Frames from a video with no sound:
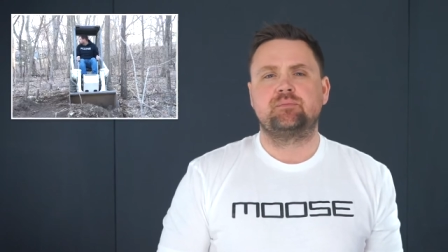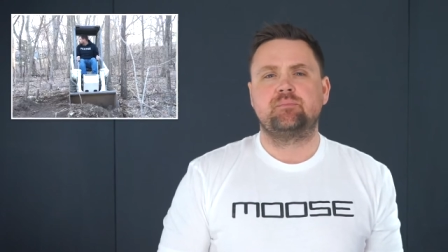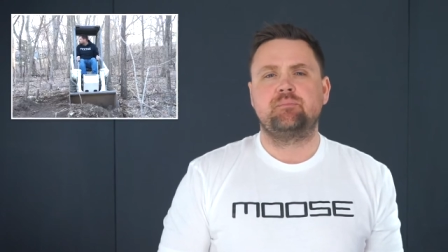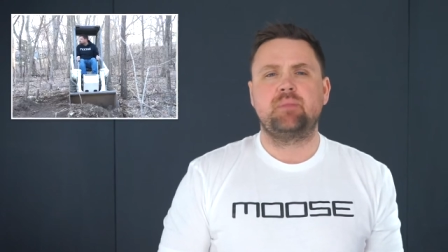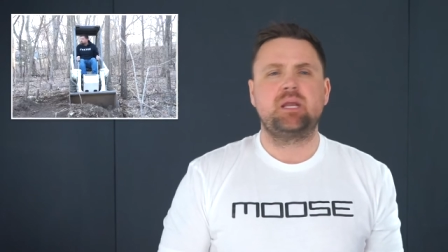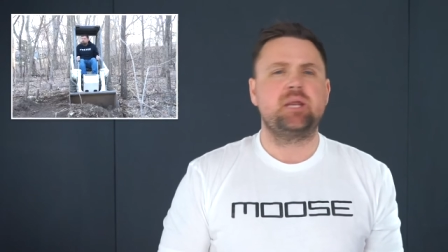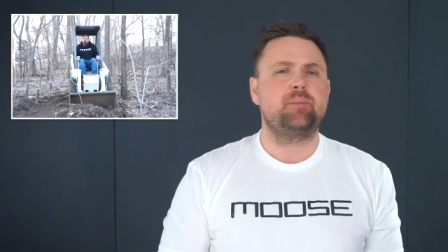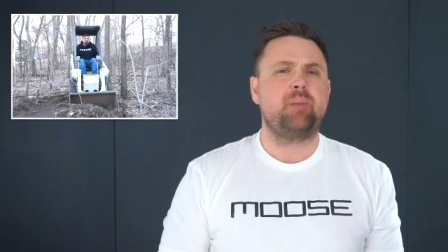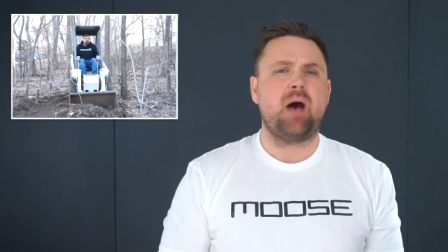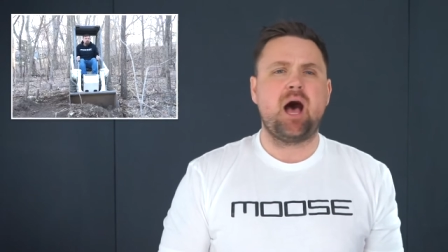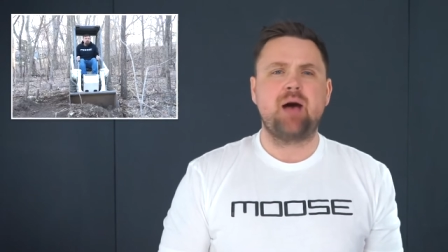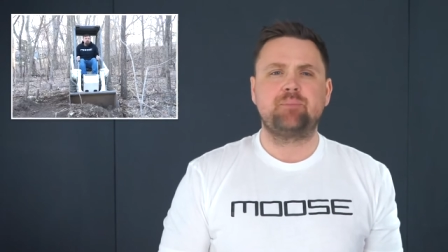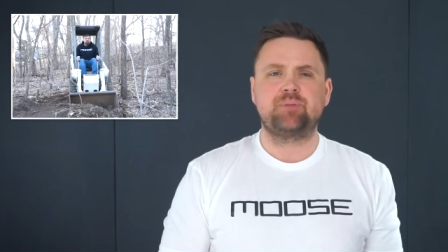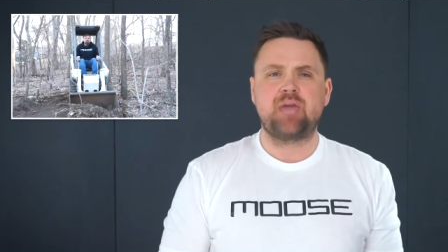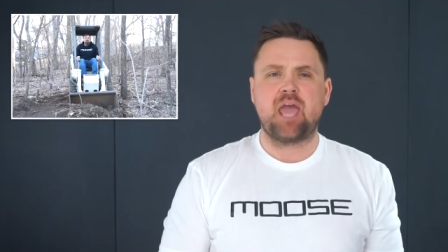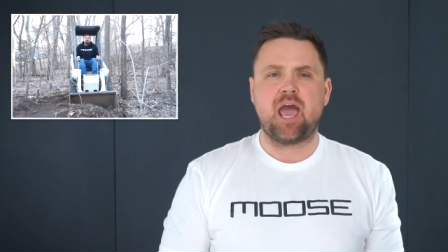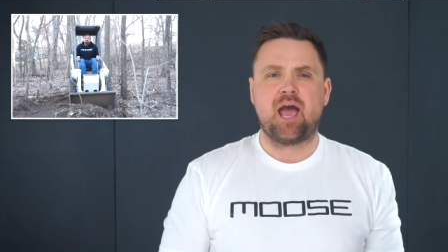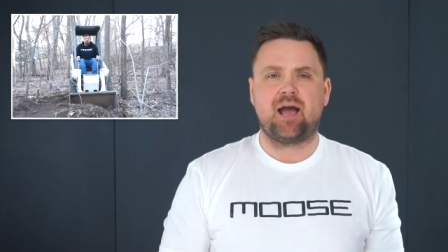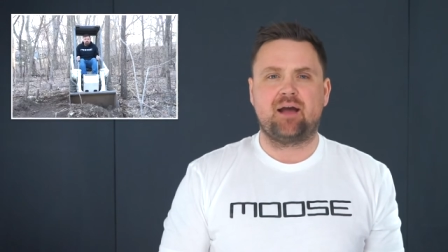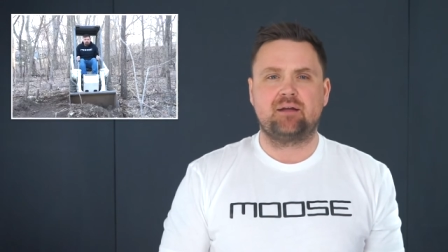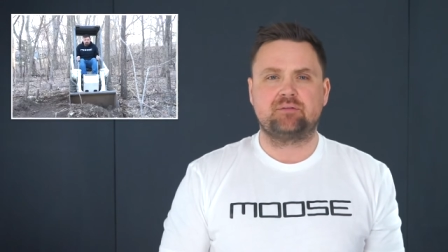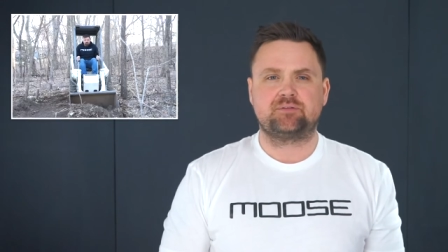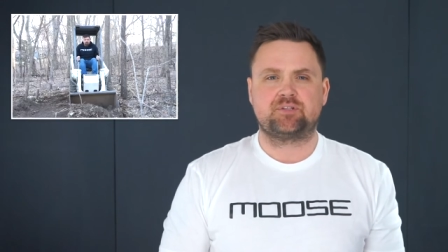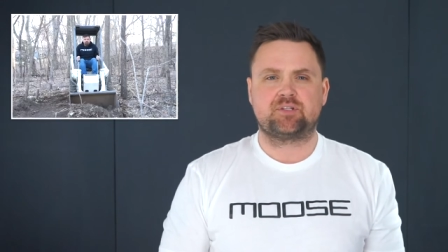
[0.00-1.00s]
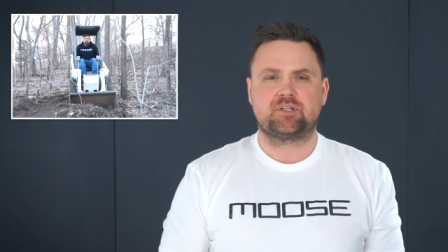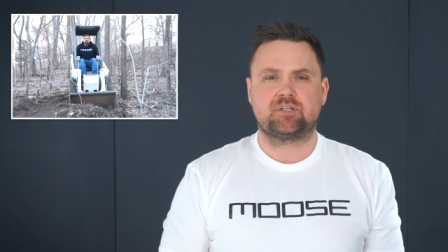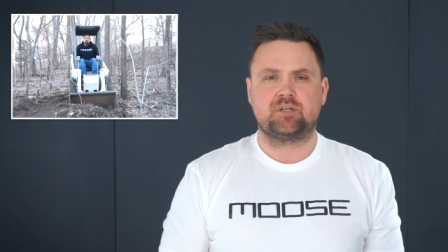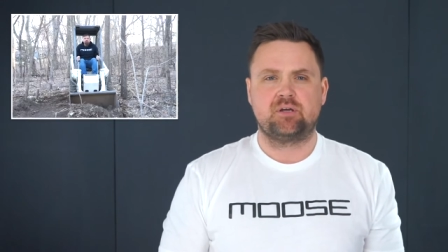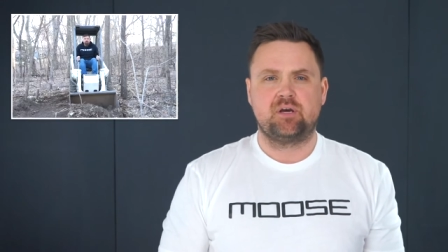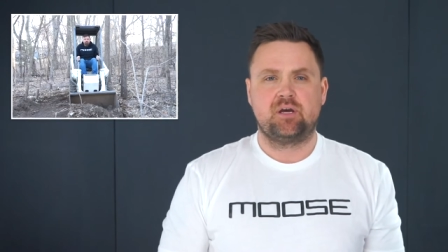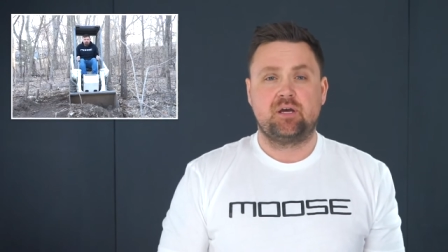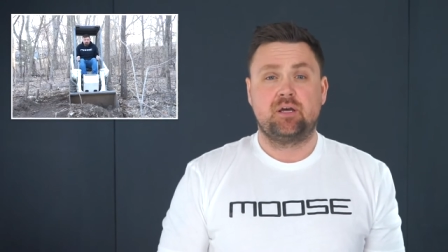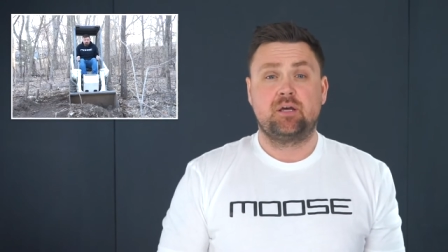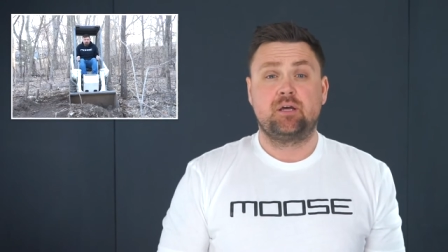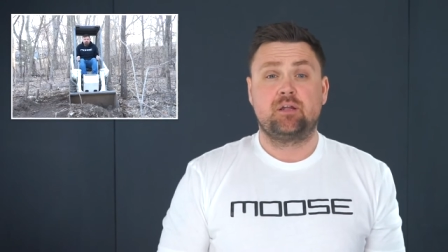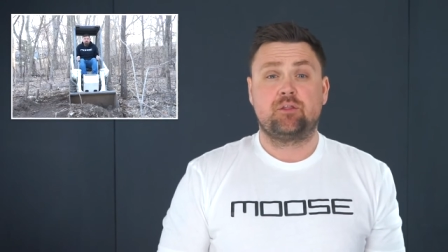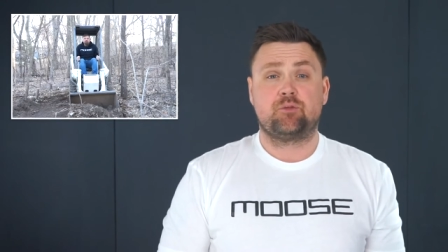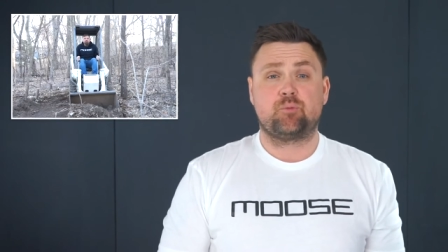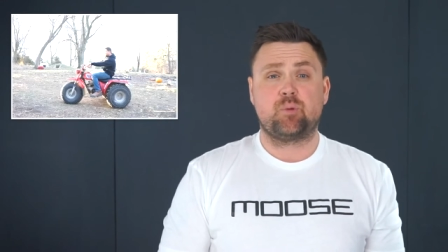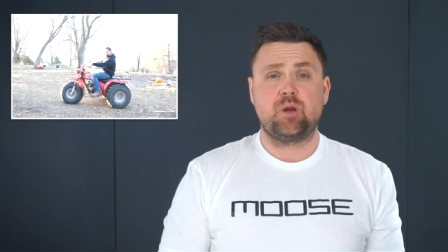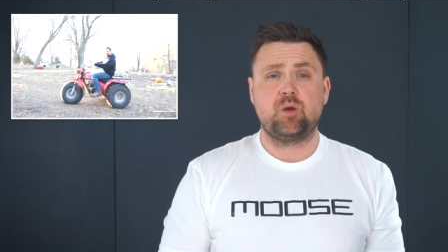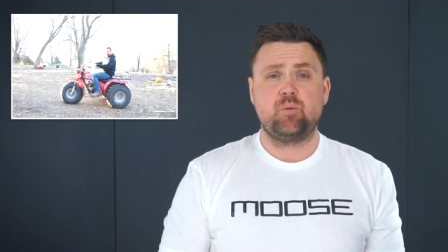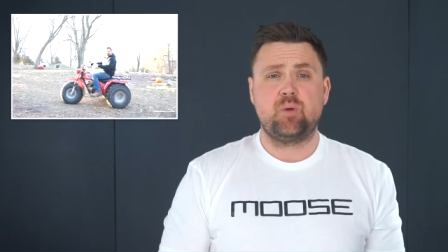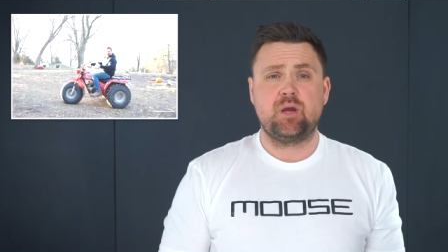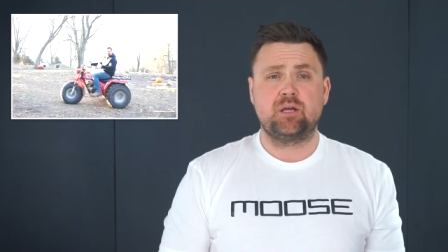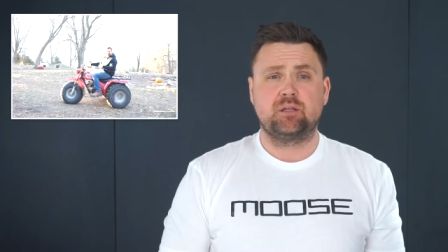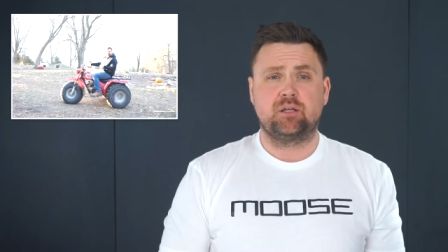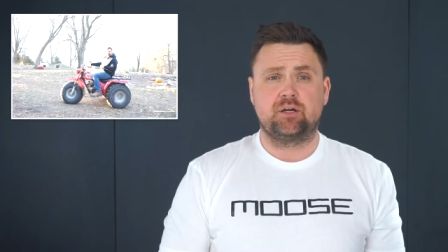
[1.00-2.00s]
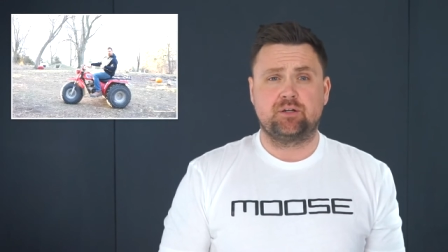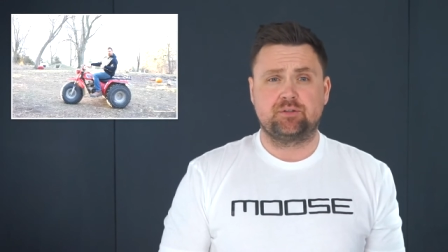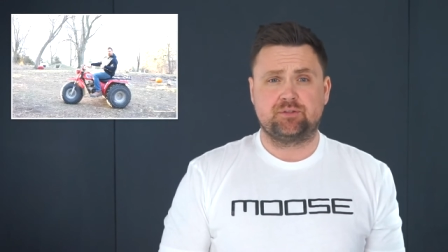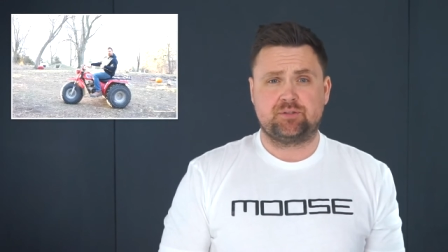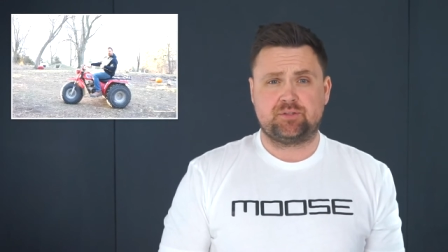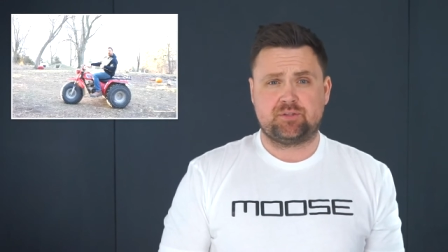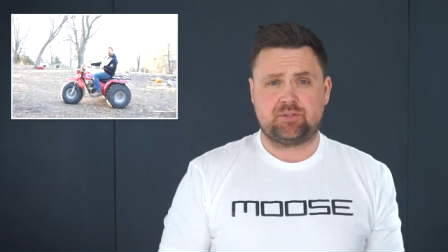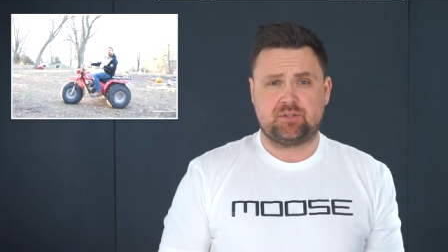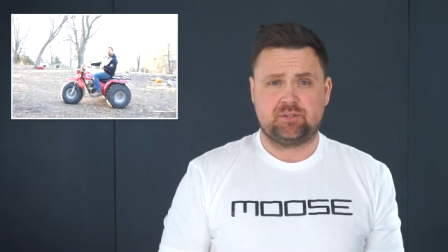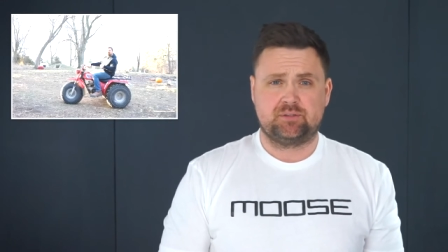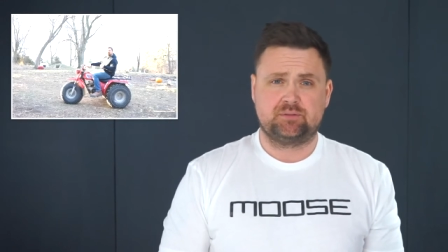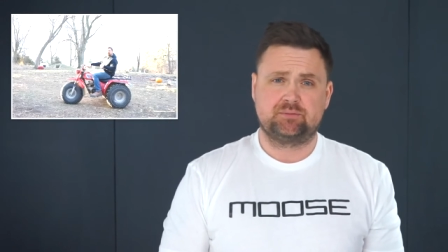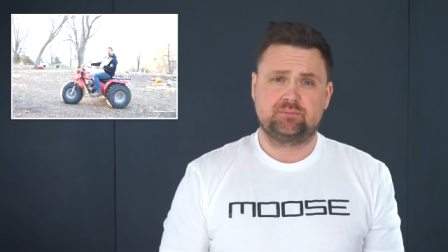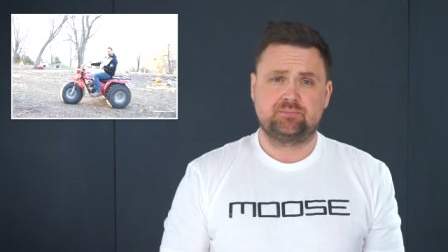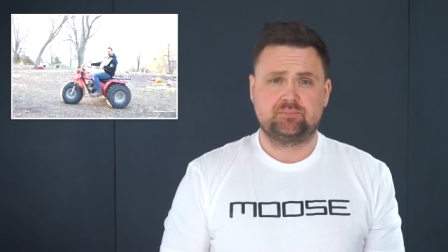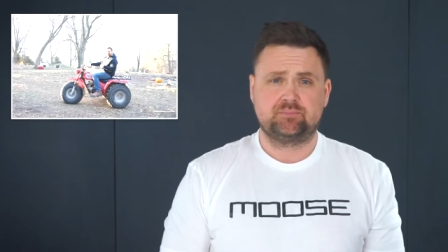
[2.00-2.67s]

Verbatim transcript: mini bobcats, three wheelers.